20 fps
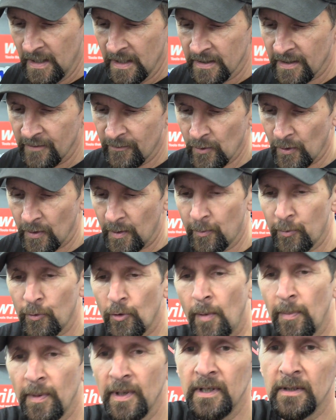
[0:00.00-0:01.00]
They've got the
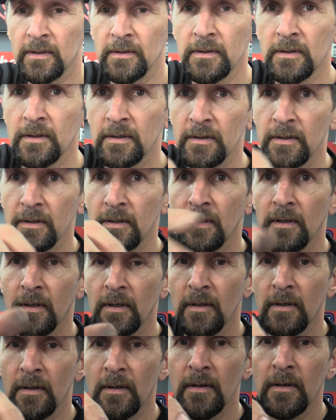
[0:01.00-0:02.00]
proper little
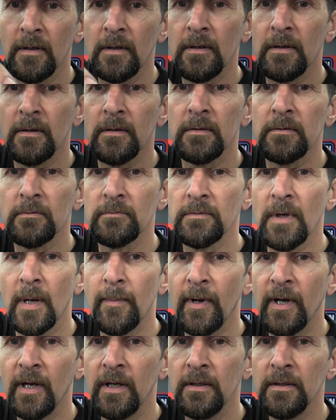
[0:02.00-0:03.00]

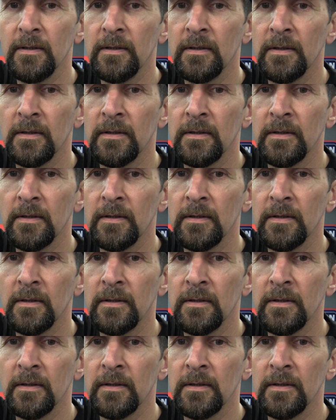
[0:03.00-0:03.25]
rubber